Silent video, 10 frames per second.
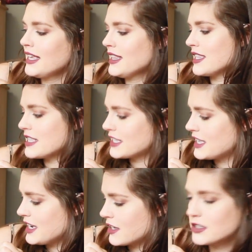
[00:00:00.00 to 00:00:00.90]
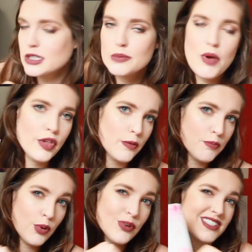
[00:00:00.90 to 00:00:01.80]
Get the skinny on smaller
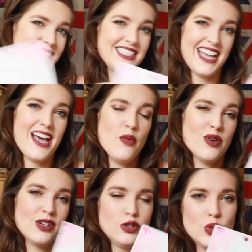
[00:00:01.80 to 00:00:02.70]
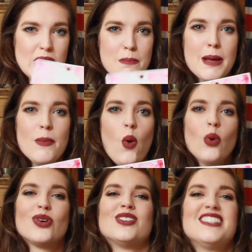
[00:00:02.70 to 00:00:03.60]
pores because I want to shrink my
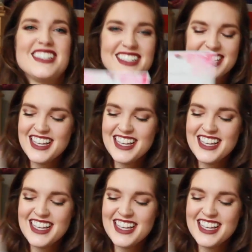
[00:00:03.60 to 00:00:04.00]
pores.